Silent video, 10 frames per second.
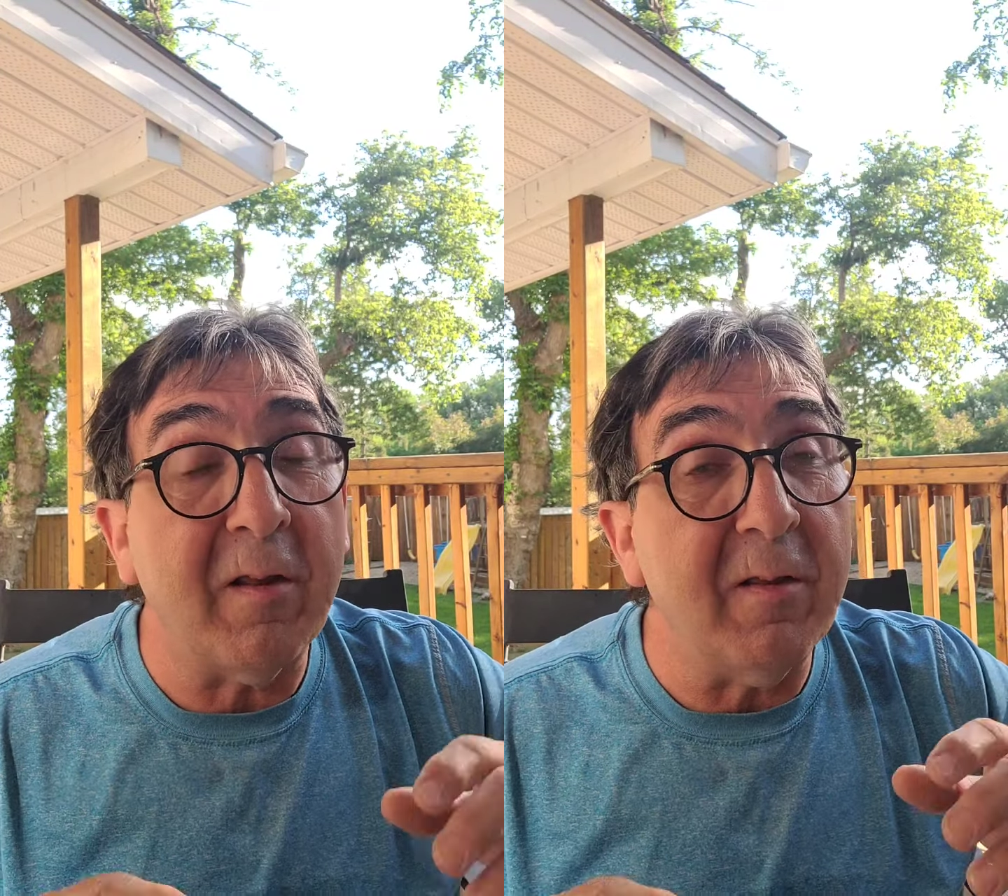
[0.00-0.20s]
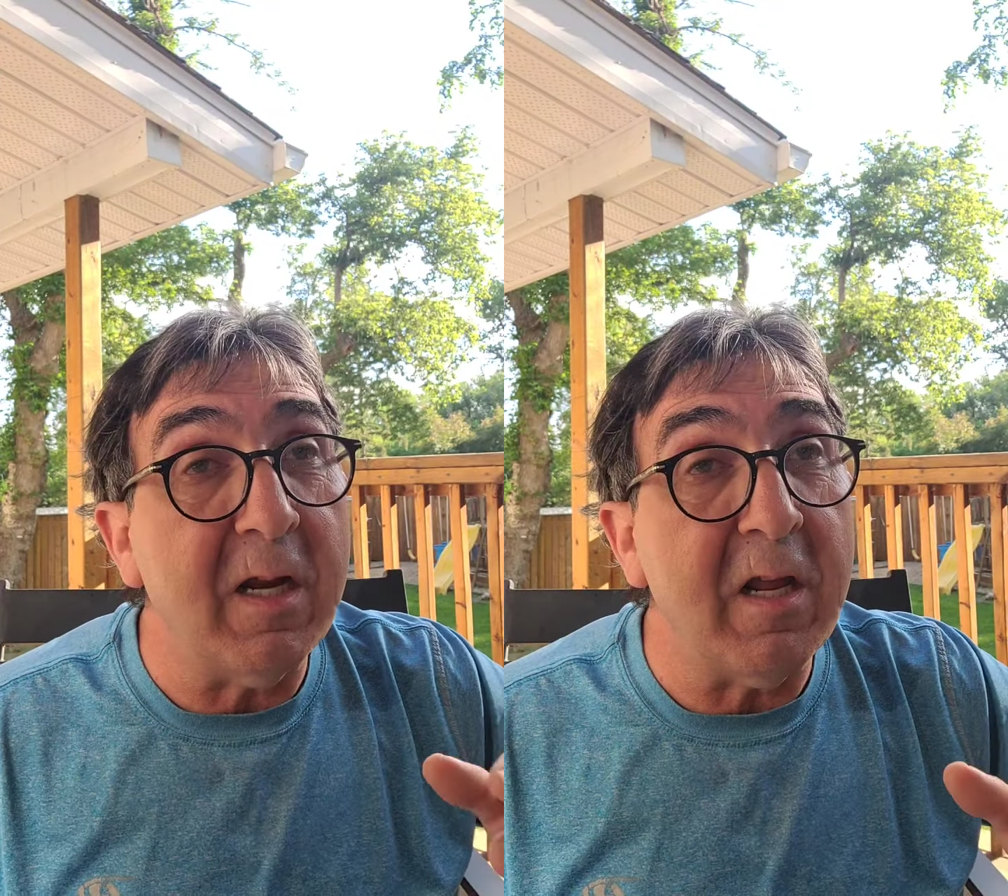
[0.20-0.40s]

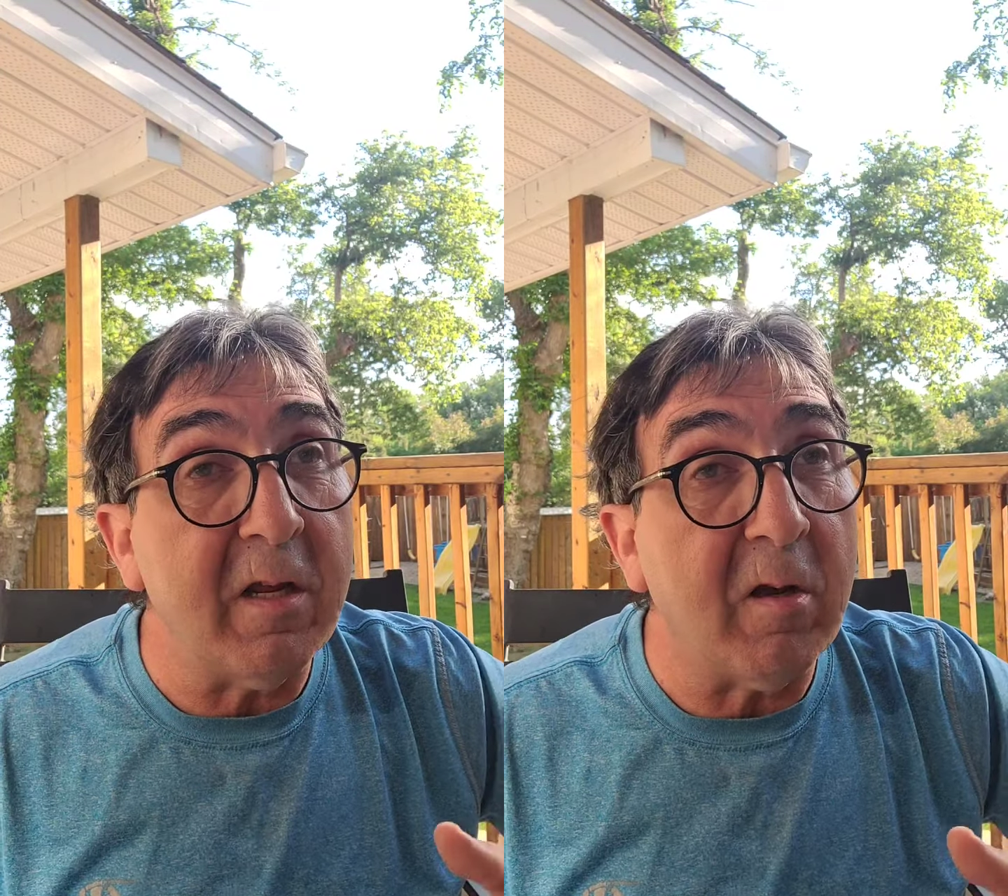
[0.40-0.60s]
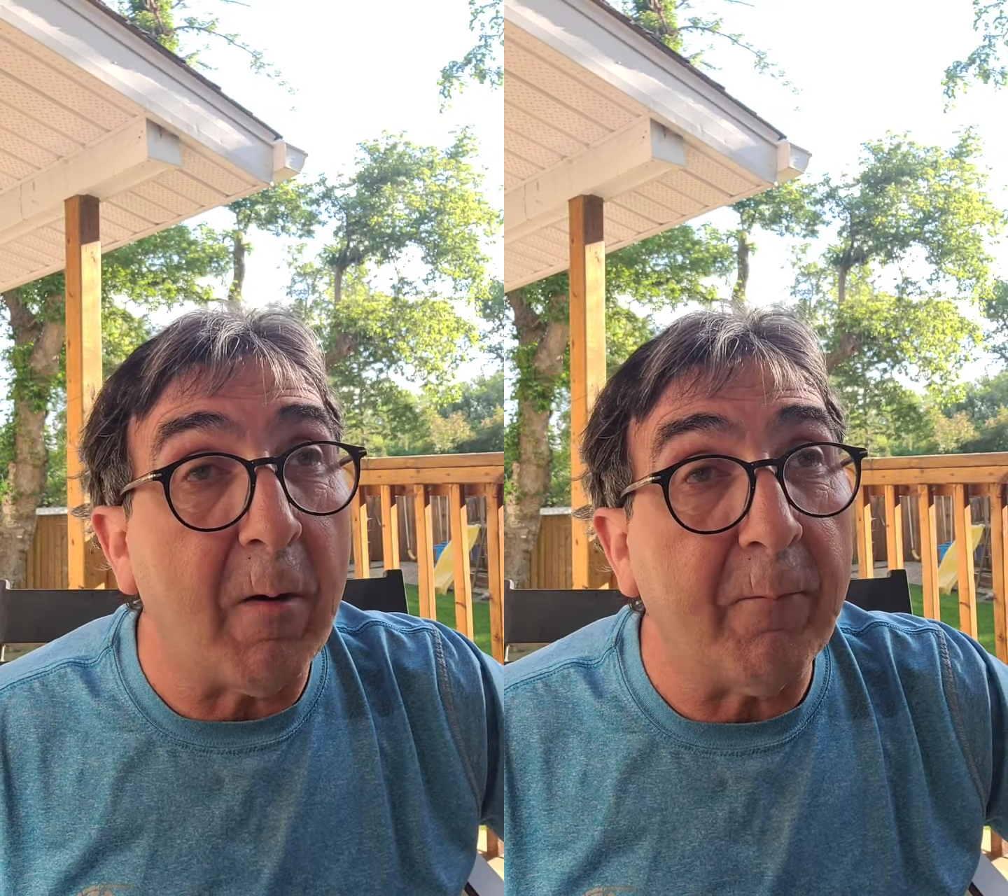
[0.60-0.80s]
and then he
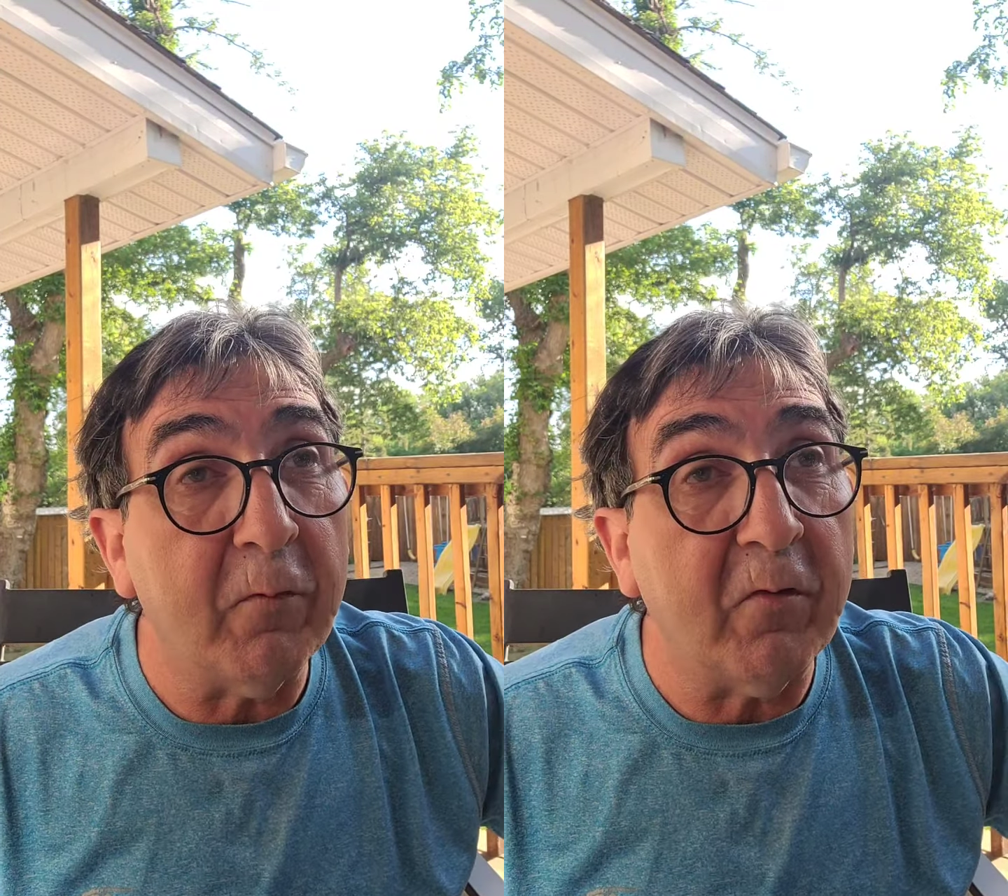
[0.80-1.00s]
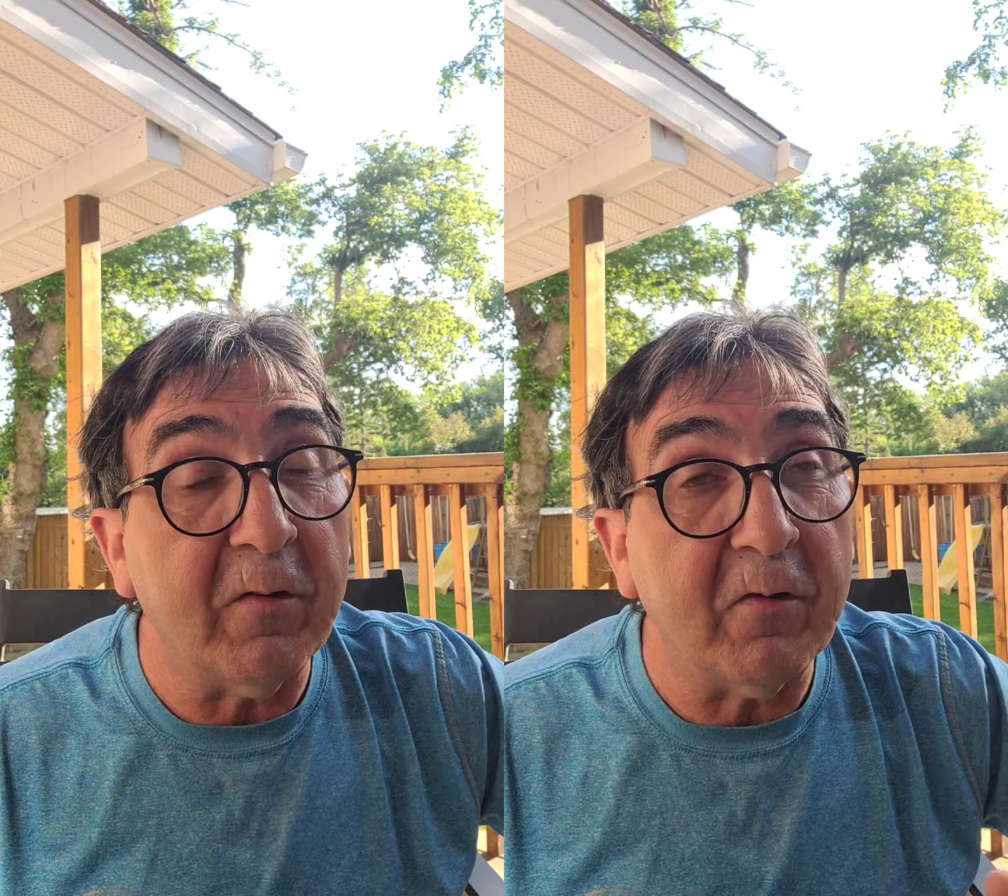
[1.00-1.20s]

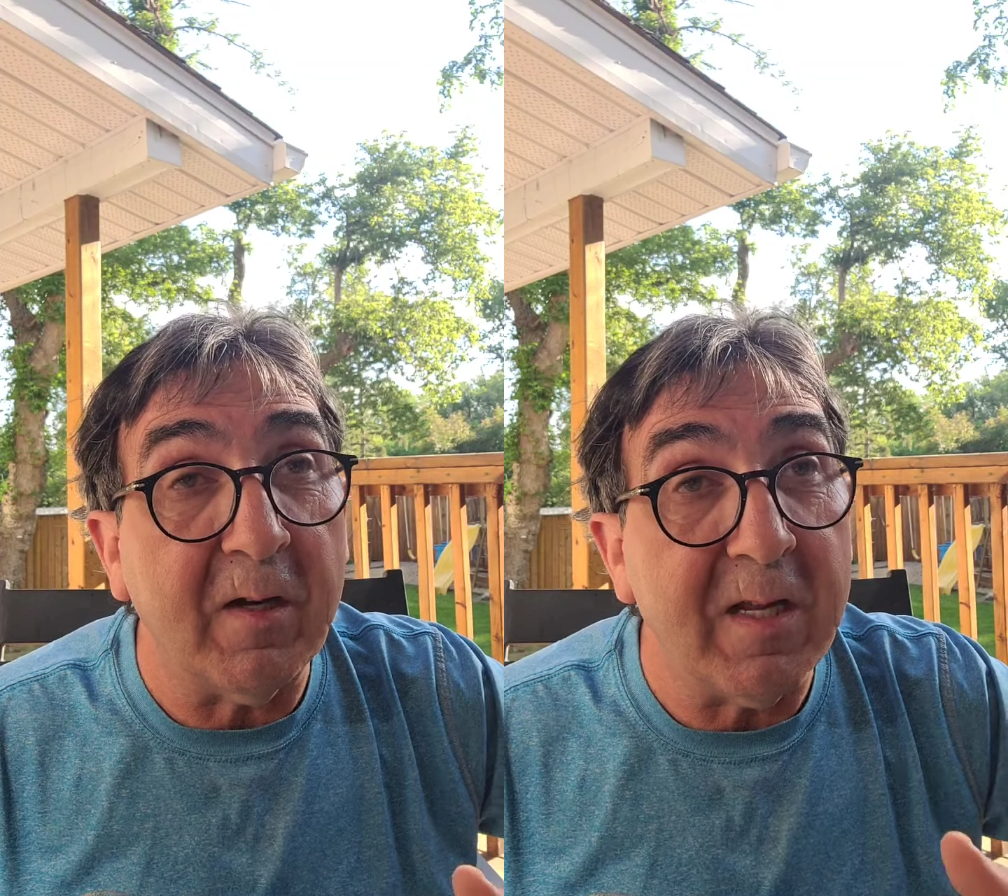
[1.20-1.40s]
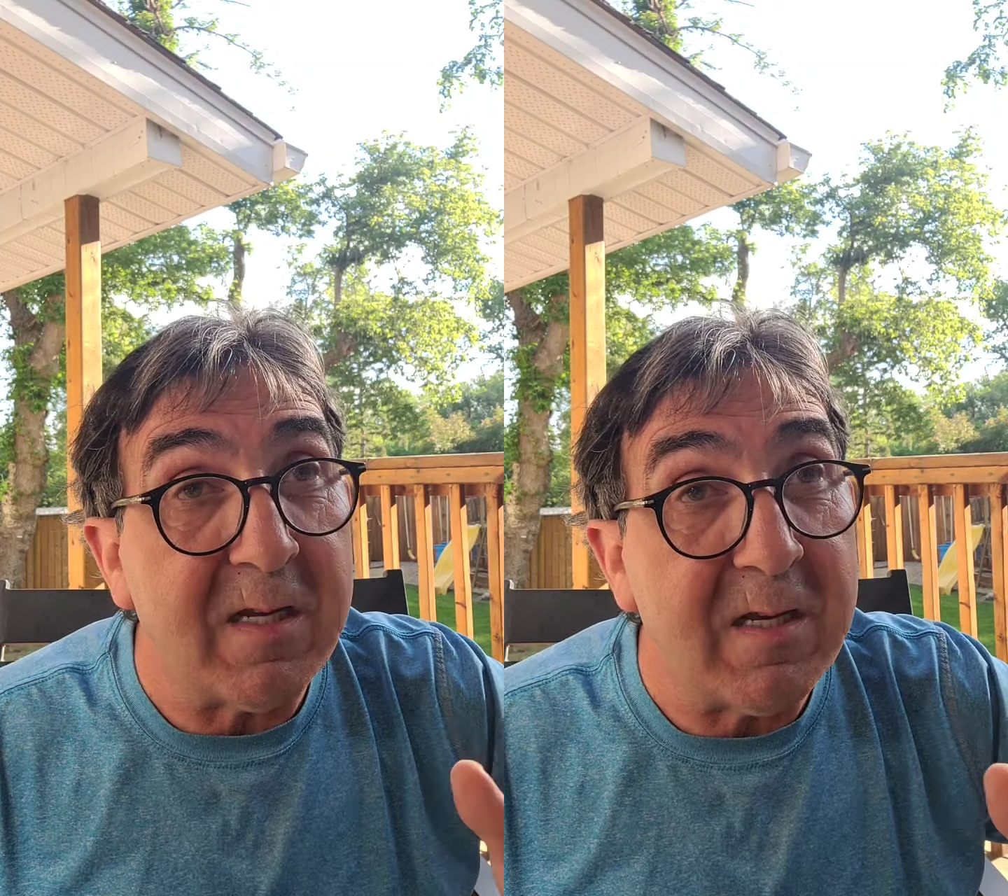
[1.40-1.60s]
comforts us and he